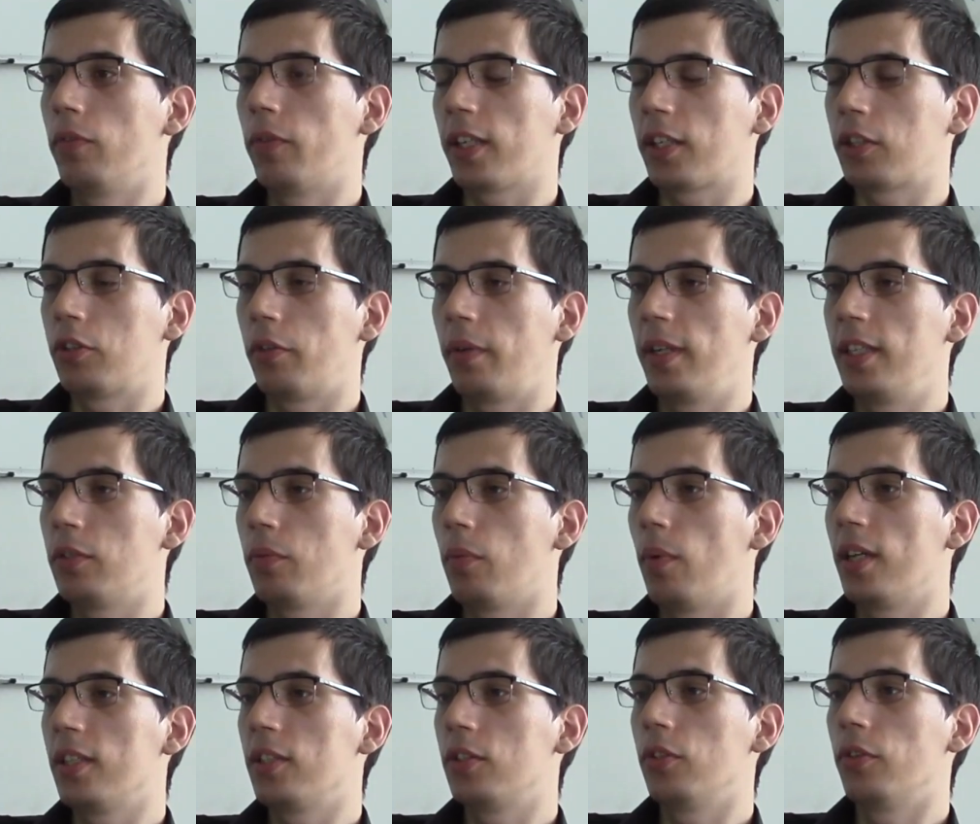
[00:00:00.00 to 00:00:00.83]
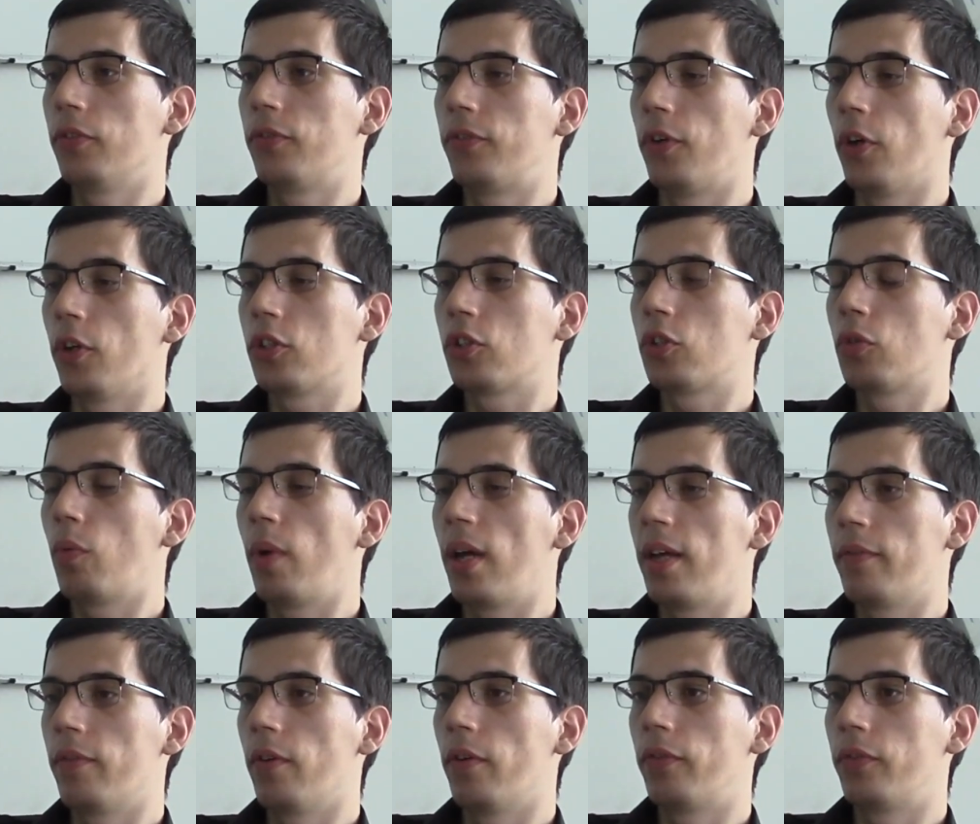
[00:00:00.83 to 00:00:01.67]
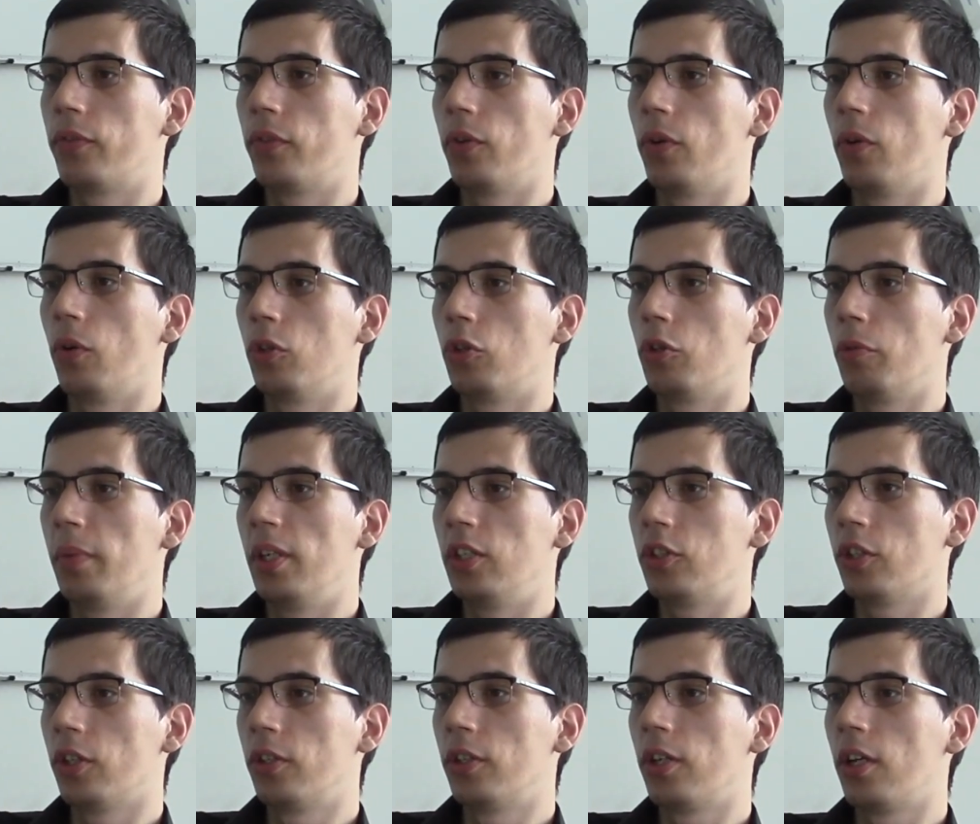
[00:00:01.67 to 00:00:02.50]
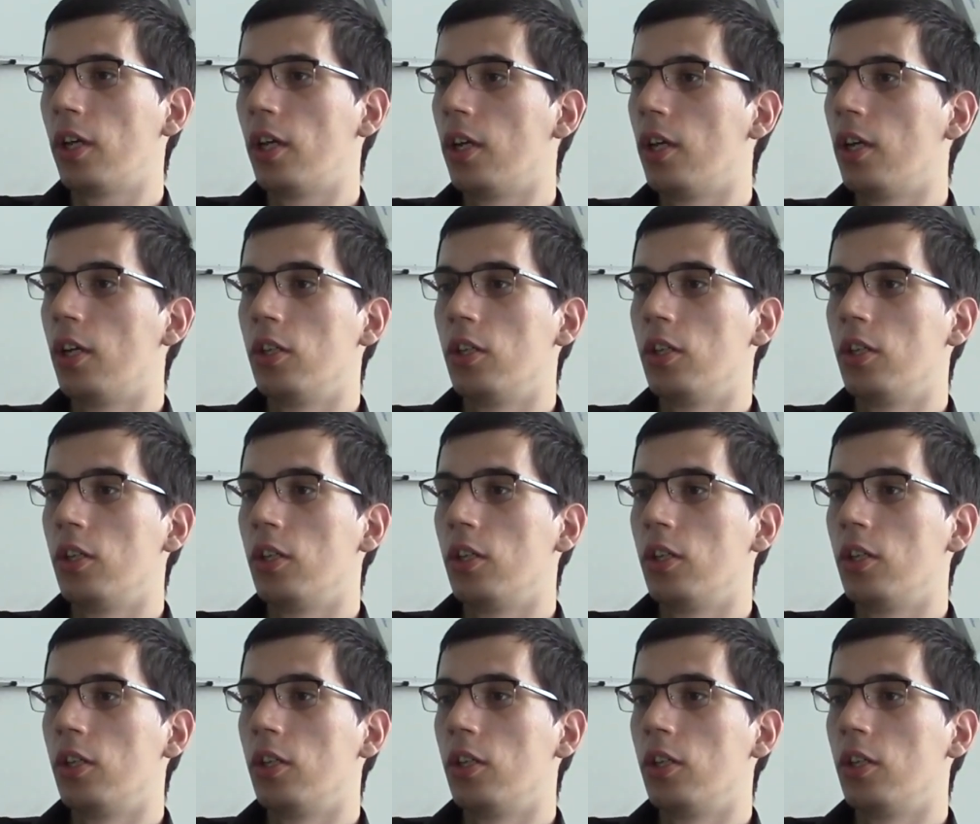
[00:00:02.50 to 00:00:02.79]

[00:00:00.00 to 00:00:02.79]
Factories was the first wave of uh, automation.